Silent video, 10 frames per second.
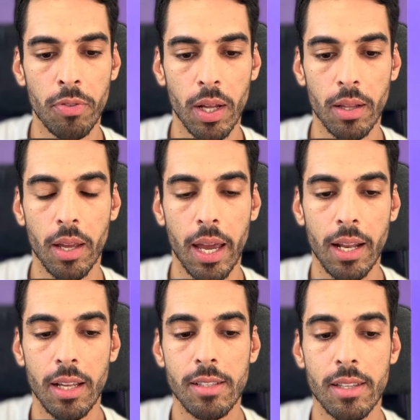and
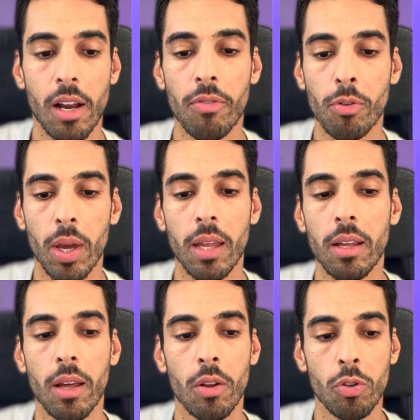instead of creating a
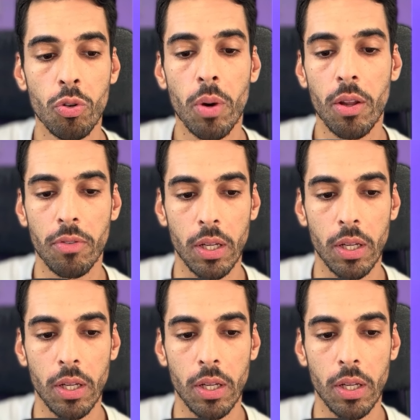new money field,